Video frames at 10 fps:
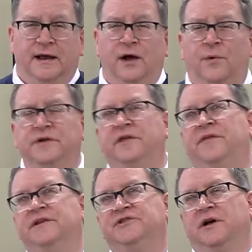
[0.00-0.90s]
One of the
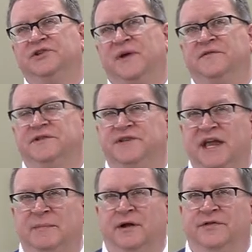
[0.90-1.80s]
things you also have to
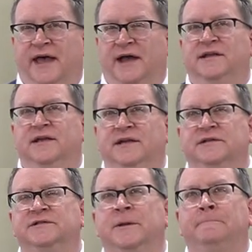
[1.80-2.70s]
say about that
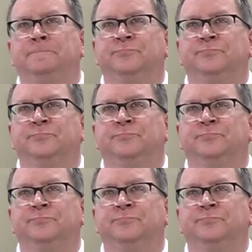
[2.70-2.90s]
is